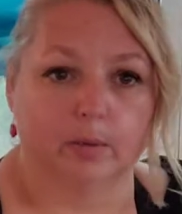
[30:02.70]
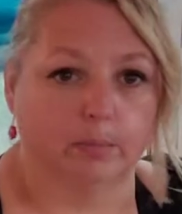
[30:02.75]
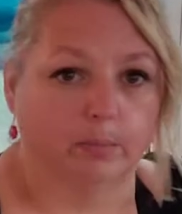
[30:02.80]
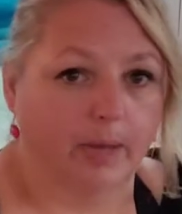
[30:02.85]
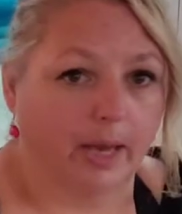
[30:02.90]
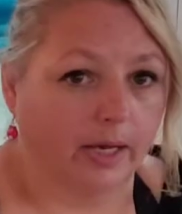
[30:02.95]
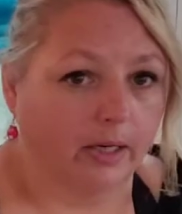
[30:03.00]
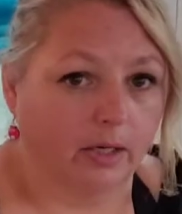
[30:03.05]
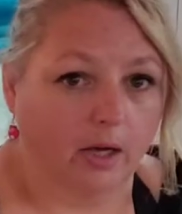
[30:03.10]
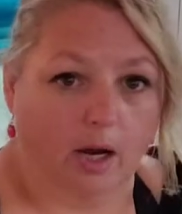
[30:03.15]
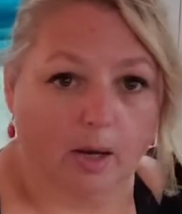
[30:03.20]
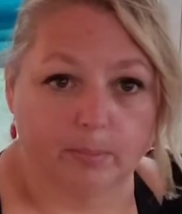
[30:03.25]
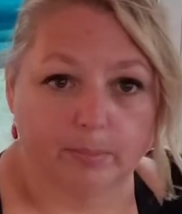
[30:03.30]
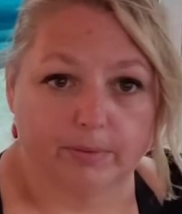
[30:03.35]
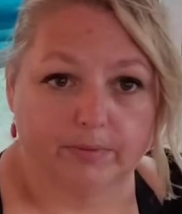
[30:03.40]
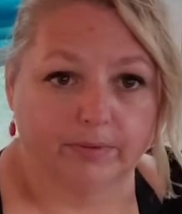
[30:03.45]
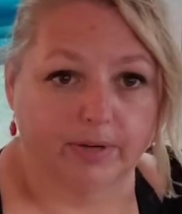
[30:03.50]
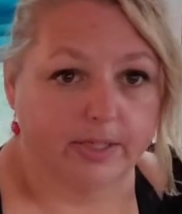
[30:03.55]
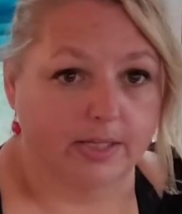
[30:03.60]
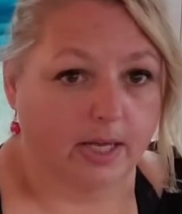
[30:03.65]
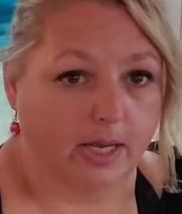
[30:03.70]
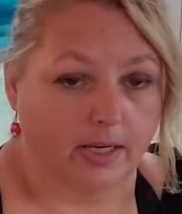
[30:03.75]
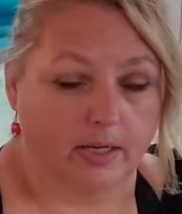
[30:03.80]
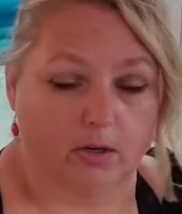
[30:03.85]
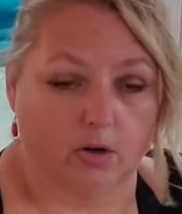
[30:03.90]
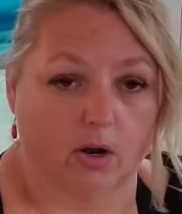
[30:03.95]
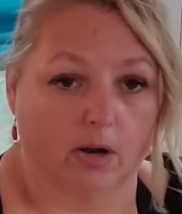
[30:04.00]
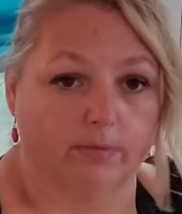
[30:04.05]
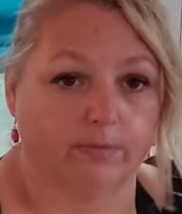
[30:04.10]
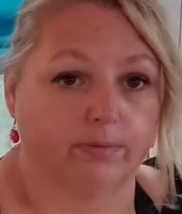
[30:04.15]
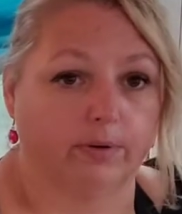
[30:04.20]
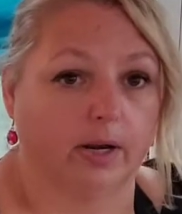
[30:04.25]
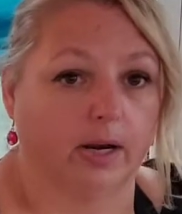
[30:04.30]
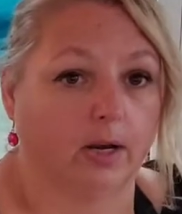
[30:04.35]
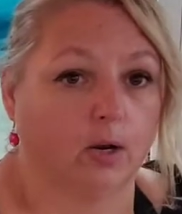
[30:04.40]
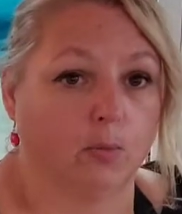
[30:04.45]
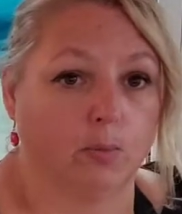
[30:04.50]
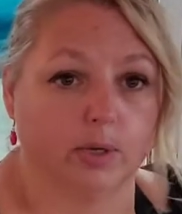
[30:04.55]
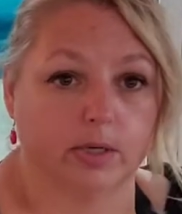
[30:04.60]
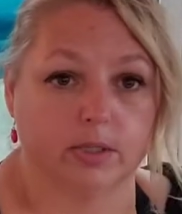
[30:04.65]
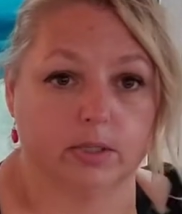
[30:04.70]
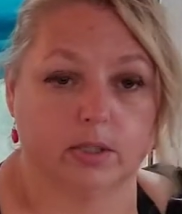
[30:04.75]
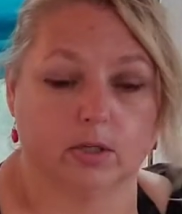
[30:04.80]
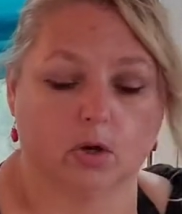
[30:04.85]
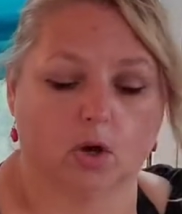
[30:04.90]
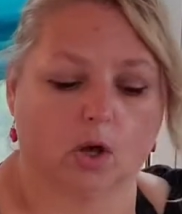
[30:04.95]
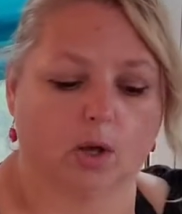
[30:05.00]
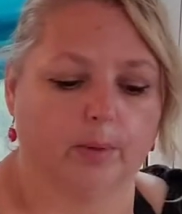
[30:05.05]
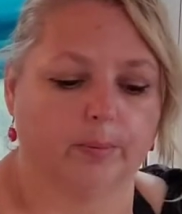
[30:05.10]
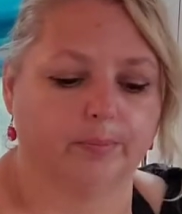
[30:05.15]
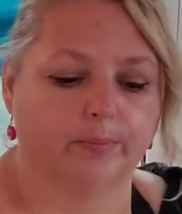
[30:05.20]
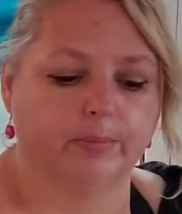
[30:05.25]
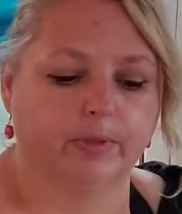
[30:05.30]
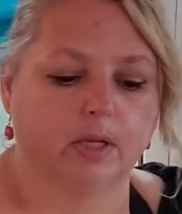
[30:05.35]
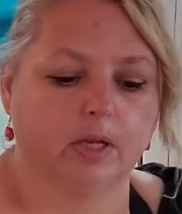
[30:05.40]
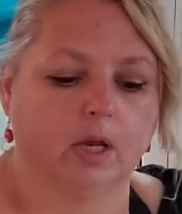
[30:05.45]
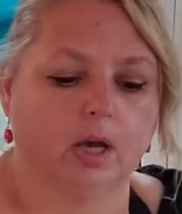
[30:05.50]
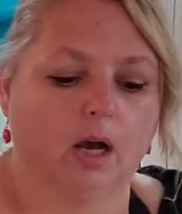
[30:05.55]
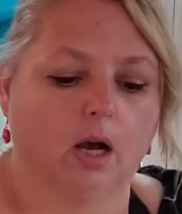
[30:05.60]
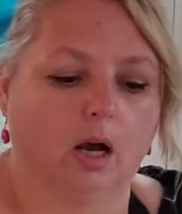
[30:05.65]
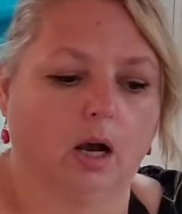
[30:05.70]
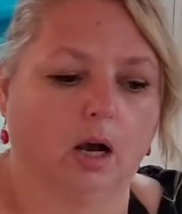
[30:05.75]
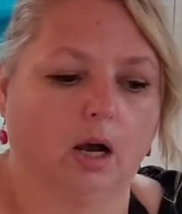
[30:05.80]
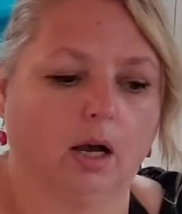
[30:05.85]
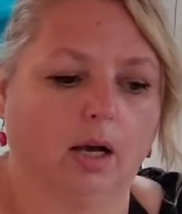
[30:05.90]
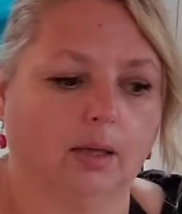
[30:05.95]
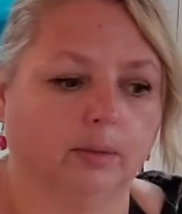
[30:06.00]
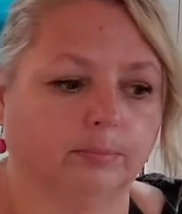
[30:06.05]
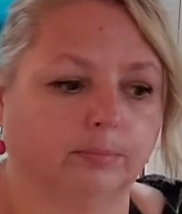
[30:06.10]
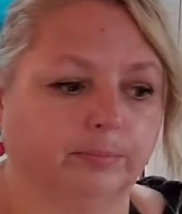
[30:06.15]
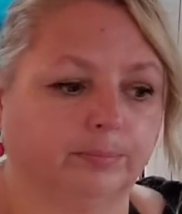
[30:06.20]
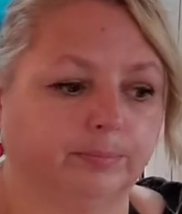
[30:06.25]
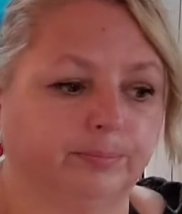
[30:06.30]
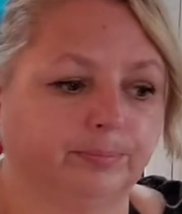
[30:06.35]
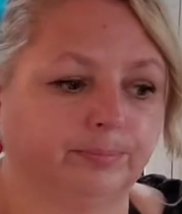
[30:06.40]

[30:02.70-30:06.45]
get them back up if I take it off for any reason at all. Um,